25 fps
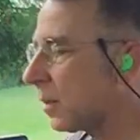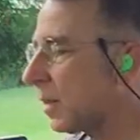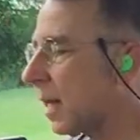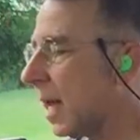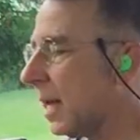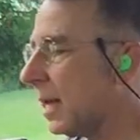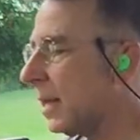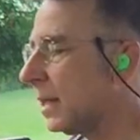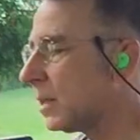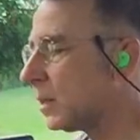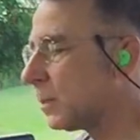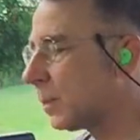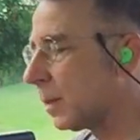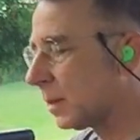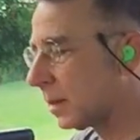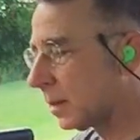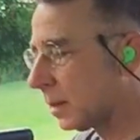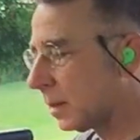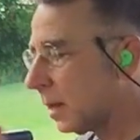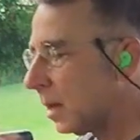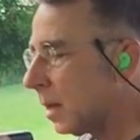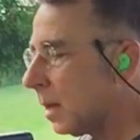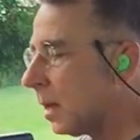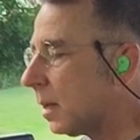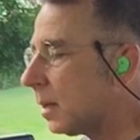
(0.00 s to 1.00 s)
that is, but
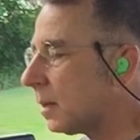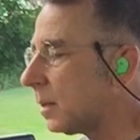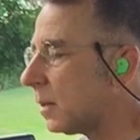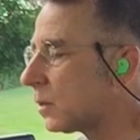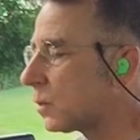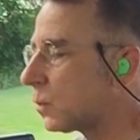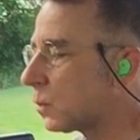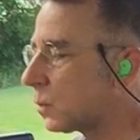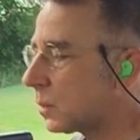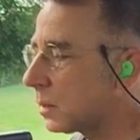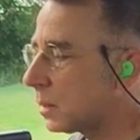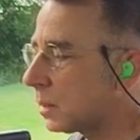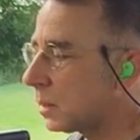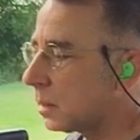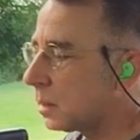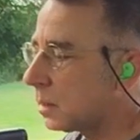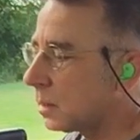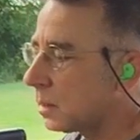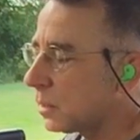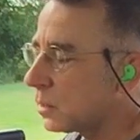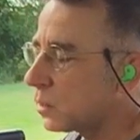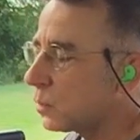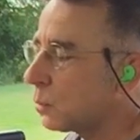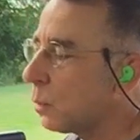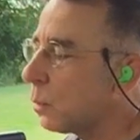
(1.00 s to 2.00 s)

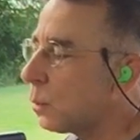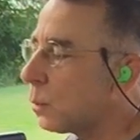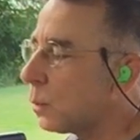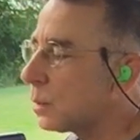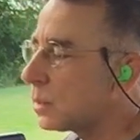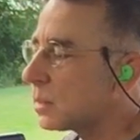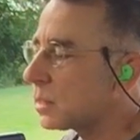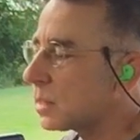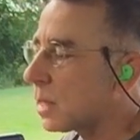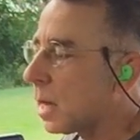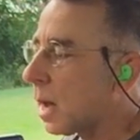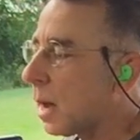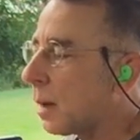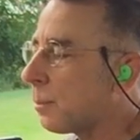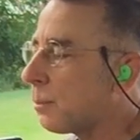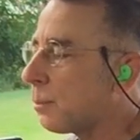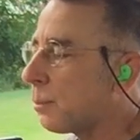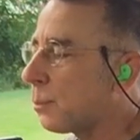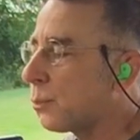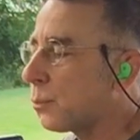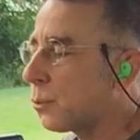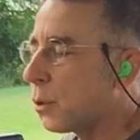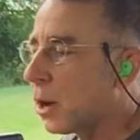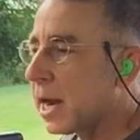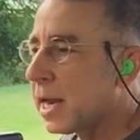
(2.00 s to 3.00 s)
this one was
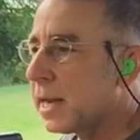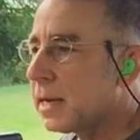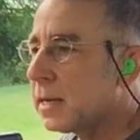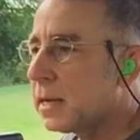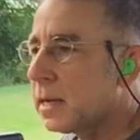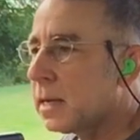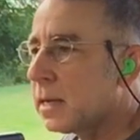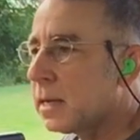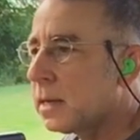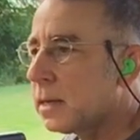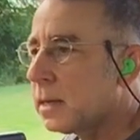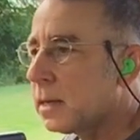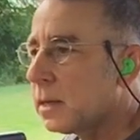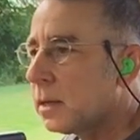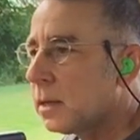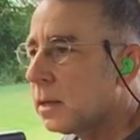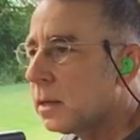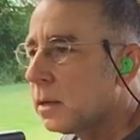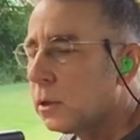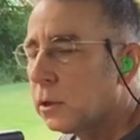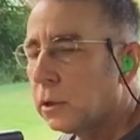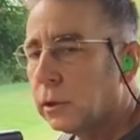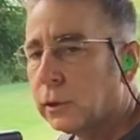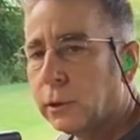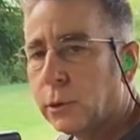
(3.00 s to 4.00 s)
branded
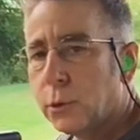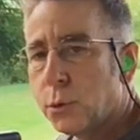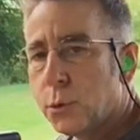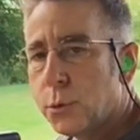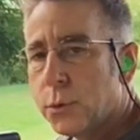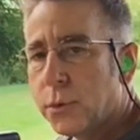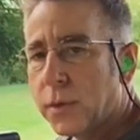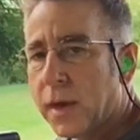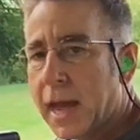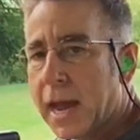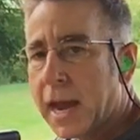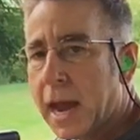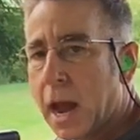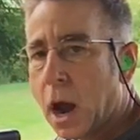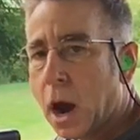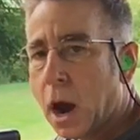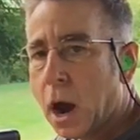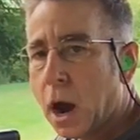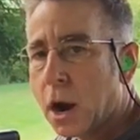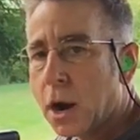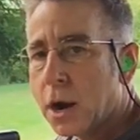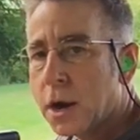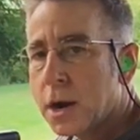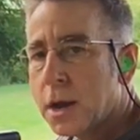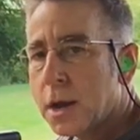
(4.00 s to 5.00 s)

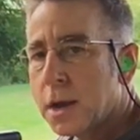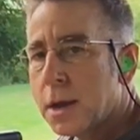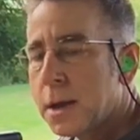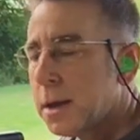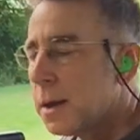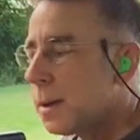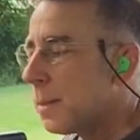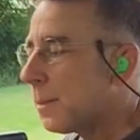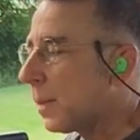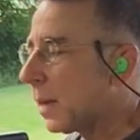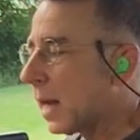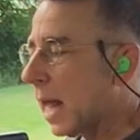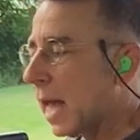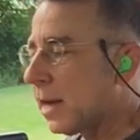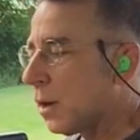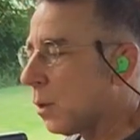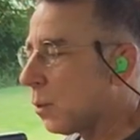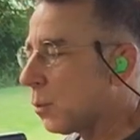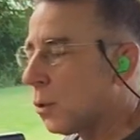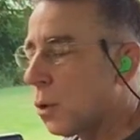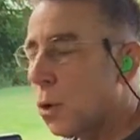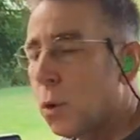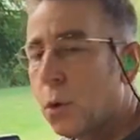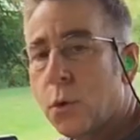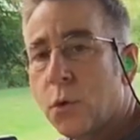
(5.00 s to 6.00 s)
Luth-AR, but I
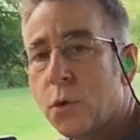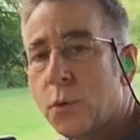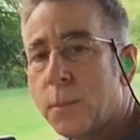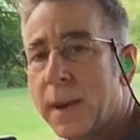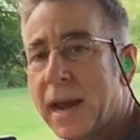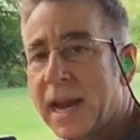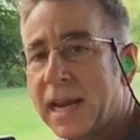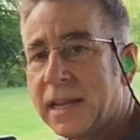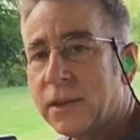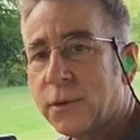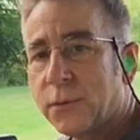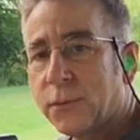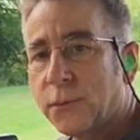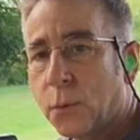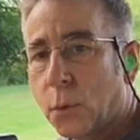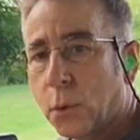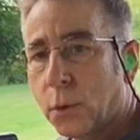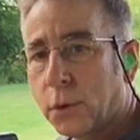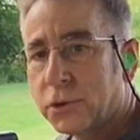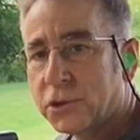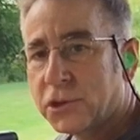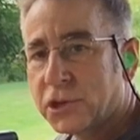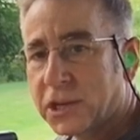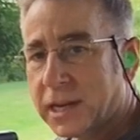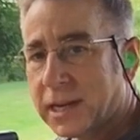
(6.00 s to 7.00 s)
don't know who made the
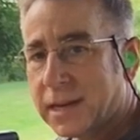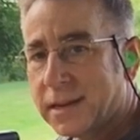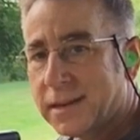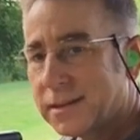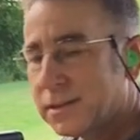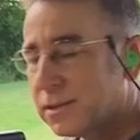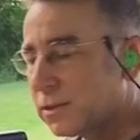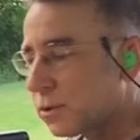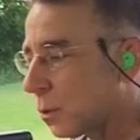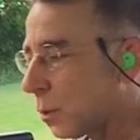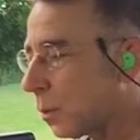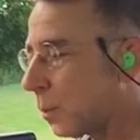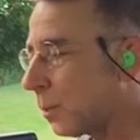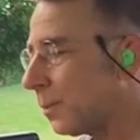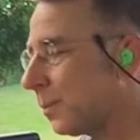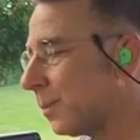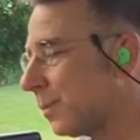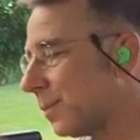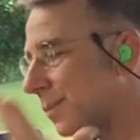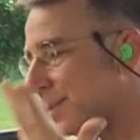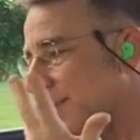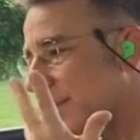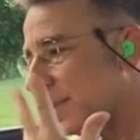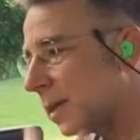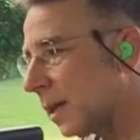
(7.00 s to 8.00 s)
forging. So,
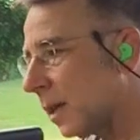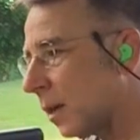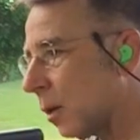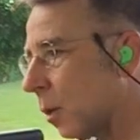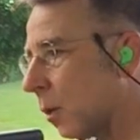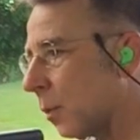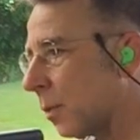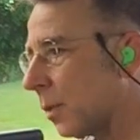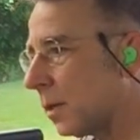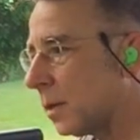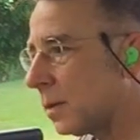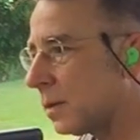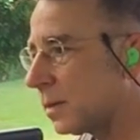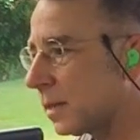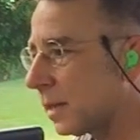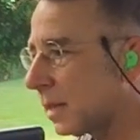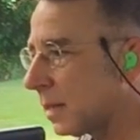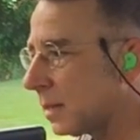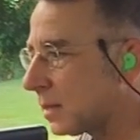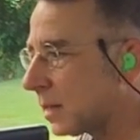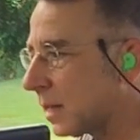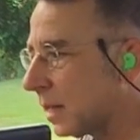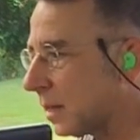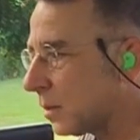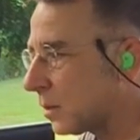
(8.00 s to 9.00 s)
you know, these
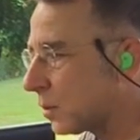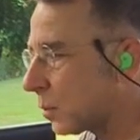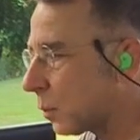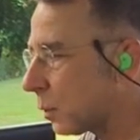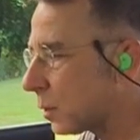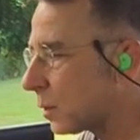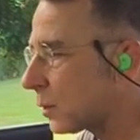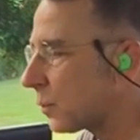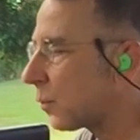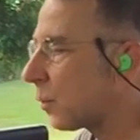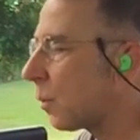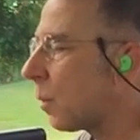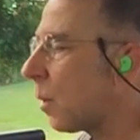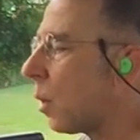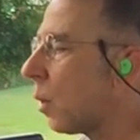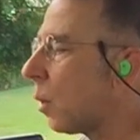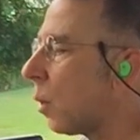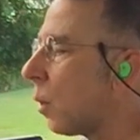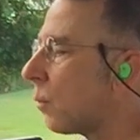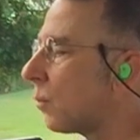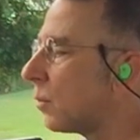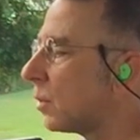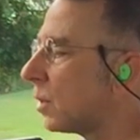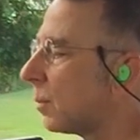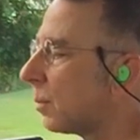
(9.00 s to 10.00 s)
things get sourced from all
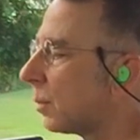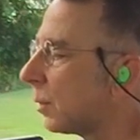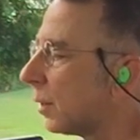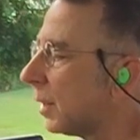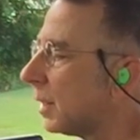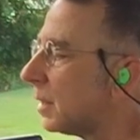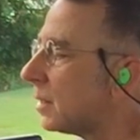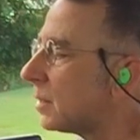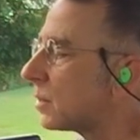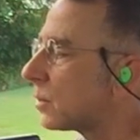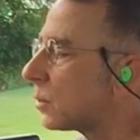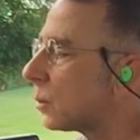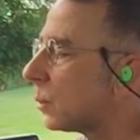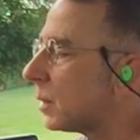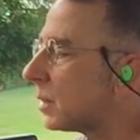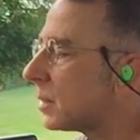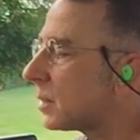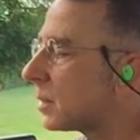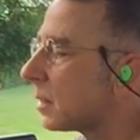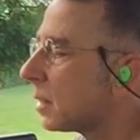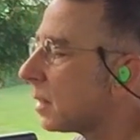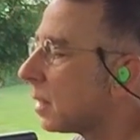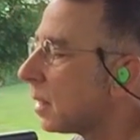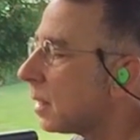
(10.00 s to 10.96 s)
over the place. So it's,